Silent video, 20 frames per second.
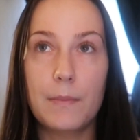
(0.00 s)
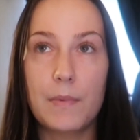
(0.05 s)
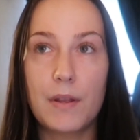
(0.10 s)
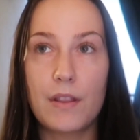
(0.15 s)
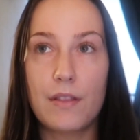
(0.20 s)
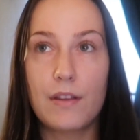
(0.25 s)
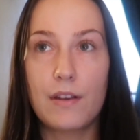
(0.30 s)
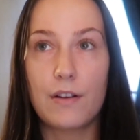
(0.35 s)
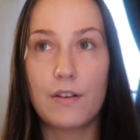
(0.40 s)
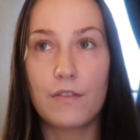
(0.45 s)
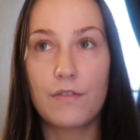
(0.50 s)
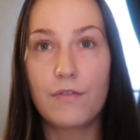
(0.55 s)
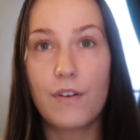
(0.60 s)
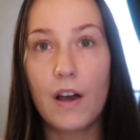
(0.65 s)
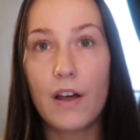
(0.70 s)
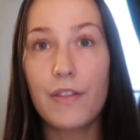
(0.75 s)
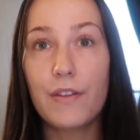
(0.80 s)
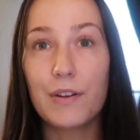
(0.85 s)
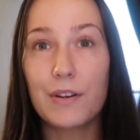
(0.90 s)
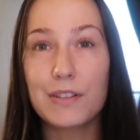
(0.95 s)
their
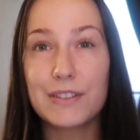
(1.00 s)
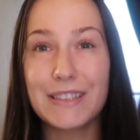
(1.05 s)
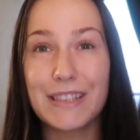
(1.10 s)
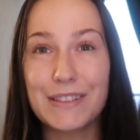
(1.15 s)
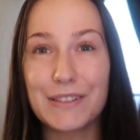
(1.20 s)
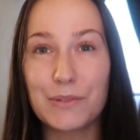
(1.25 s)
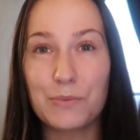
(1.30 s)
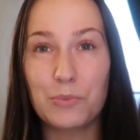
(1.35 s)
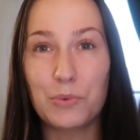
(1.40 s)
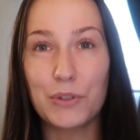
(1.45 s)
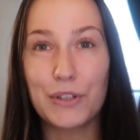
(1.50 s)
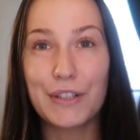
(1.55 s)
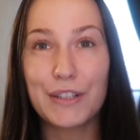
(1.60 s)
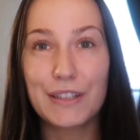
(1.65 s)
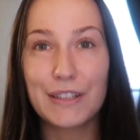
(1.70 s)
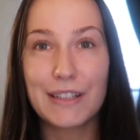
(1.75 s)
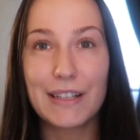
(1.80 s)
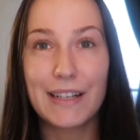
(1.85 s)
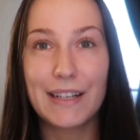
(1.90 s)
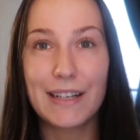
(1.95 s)
father does
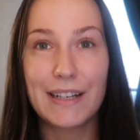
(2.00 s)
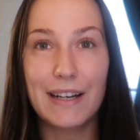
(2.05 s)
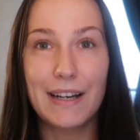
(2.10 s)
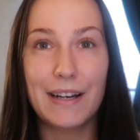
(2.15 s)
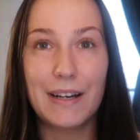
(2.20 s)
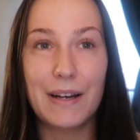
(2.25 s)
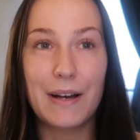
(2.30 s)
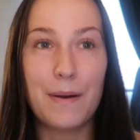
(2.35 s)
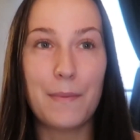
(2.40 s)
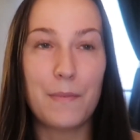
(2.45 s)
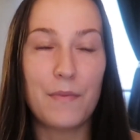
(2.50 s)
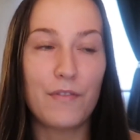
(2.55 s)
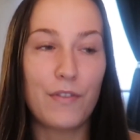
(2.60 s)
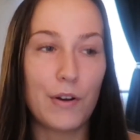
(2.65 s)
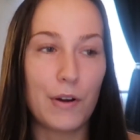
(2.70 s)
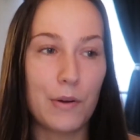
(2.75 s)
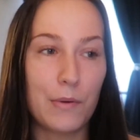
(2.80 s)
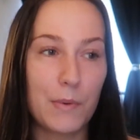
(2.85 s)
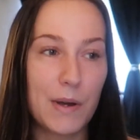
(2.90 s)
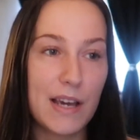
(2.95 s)
work
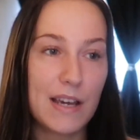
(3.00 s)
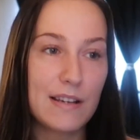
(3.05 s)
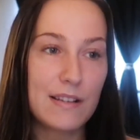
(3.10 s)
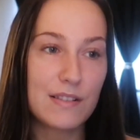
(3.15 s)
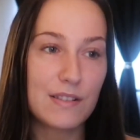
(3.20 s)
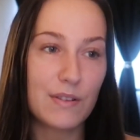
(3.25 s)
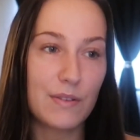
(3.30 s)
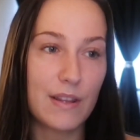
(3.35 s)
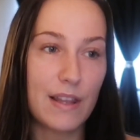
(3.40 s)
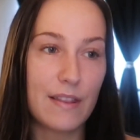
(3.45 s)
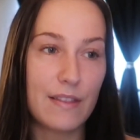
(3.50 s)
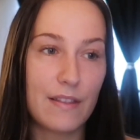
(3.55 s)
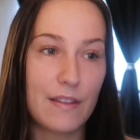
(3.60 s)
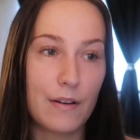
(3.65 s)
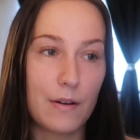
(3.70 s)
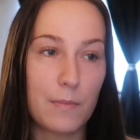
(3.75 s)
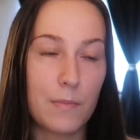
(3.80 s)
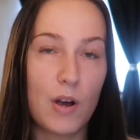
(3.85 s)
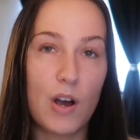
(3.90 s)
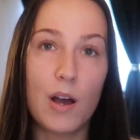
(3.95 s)
far away, so then
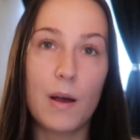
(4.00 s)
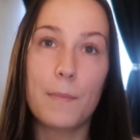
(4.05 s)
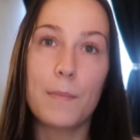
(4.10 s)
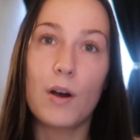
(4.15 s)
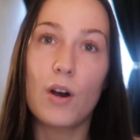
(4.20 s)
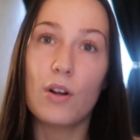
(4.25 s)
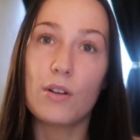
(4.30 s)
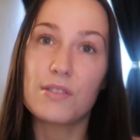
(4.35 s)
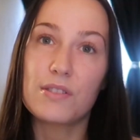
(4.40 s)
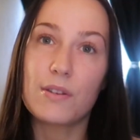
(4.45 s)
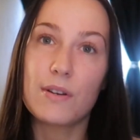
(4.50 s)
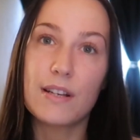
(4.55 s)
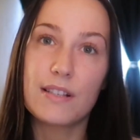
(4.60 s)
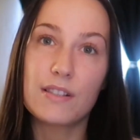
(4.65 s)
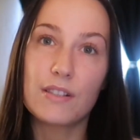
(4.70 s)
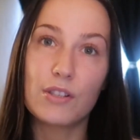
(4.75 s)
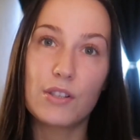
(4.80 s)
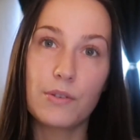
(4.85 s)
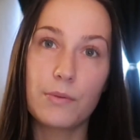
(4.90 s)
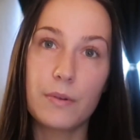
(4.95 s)
their mom also has
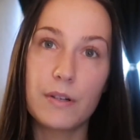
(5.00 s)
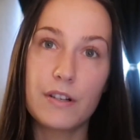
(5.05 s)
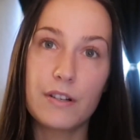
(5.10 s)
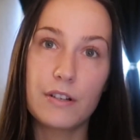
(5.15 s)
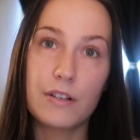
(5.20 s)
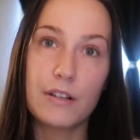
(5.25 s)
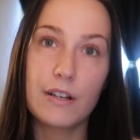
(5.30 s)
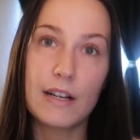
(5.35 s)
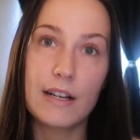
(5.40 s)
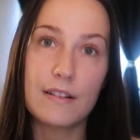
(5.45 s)
a career,